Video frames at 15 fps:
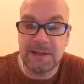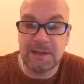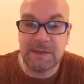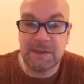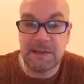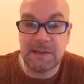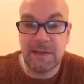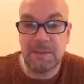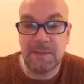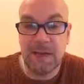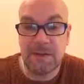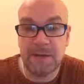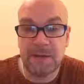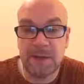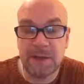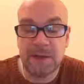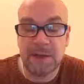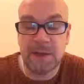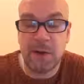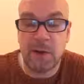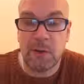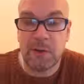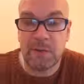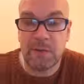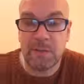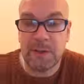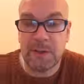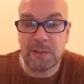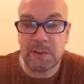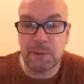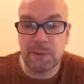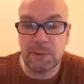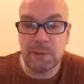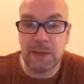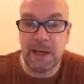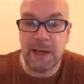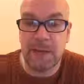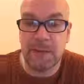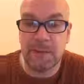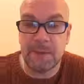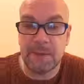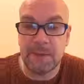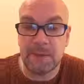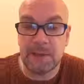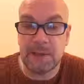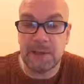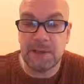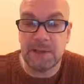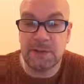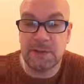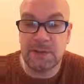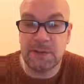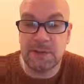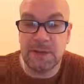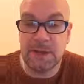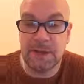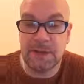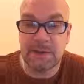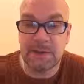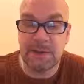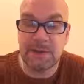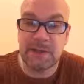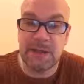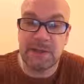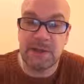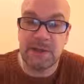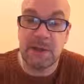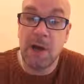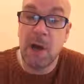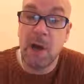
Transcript: So it's another method of people that people can use to contact you.